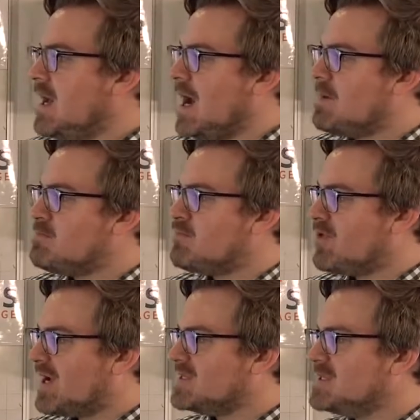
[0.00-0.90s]
And
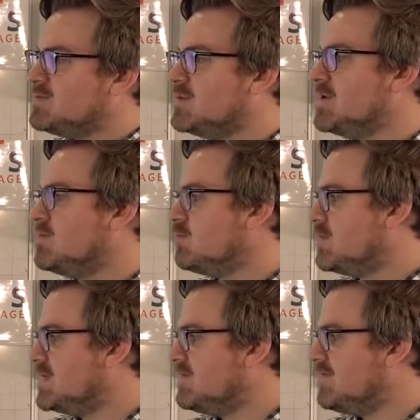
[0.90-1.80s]
practice without
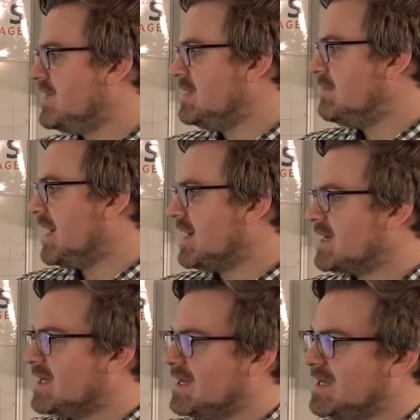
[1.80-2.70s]
real
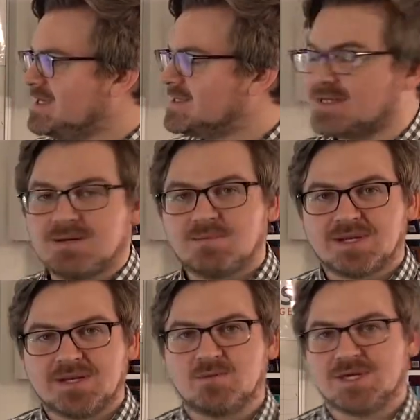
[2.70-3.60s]
feedback is a
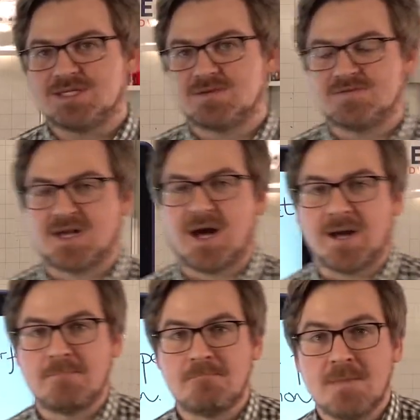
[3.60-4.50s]
complete waste of
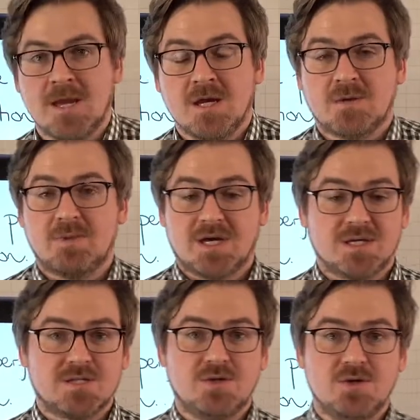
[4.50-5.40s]
time,
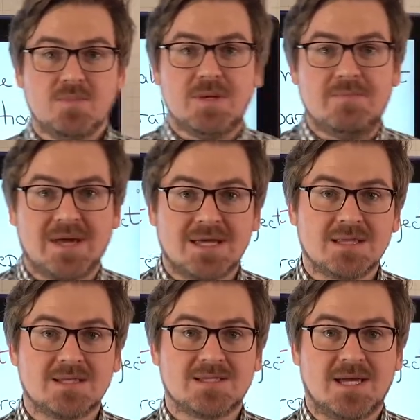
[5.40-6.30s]
because you could be
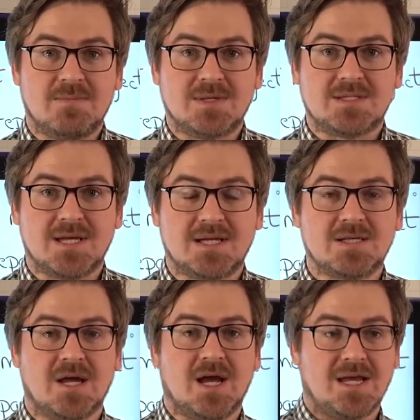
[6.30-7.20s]
making the same mistakes
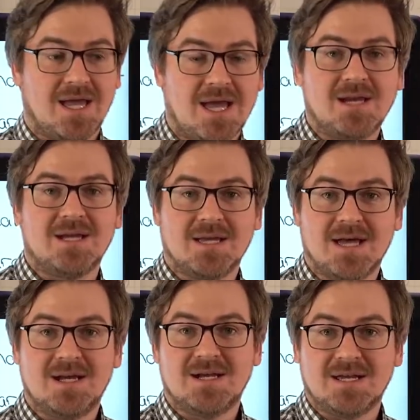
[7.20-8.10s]
again and
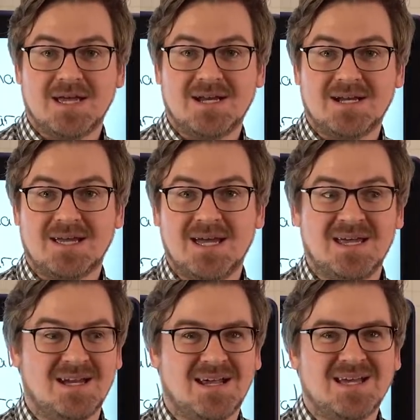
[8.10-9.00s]
again and again and
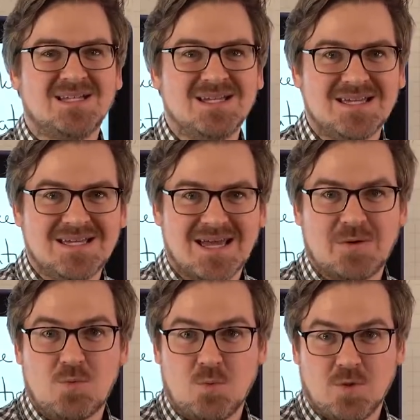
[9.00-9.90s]
again and actually
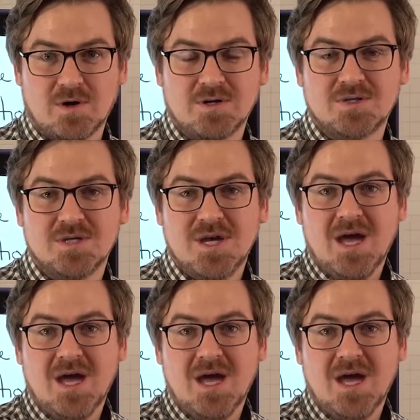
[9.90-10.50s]
get worse.